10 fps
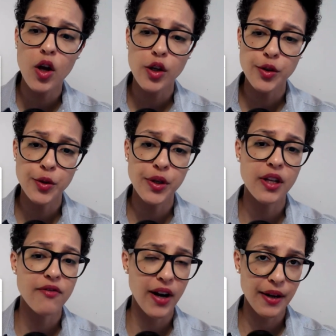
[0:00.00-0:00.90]
you can
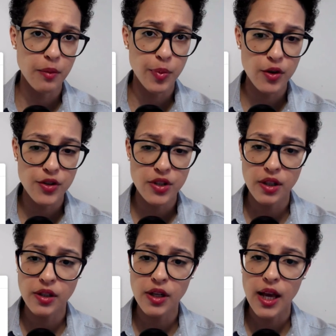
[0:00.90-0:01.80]
invite a person.